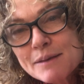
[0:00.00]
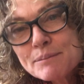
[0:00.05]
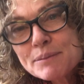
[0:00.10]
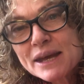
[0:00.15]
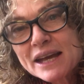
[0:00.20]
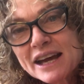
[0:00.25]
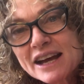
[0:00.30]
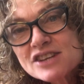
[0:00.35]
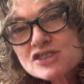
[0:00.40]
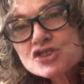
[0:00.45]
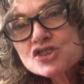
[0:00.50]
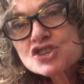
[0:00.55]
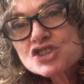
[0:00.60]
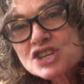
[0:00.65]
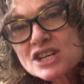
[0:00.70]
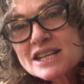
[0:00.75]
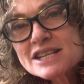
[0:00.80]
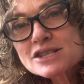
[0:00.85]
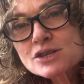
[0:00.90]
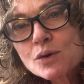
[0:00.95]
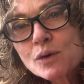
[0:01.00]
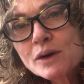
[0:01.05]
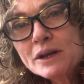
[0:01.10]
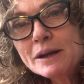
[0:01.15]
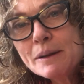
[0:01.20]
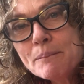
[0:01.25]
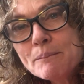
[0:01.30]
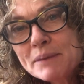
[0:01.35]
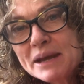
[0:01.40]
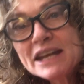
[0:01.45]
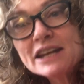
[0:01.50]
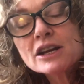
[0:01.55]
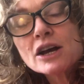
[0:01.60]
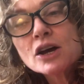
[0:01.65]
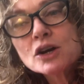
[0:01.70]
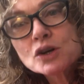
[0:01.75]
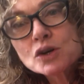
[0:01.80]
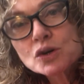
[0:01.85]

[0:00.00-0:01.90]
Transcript: because she's going to meet a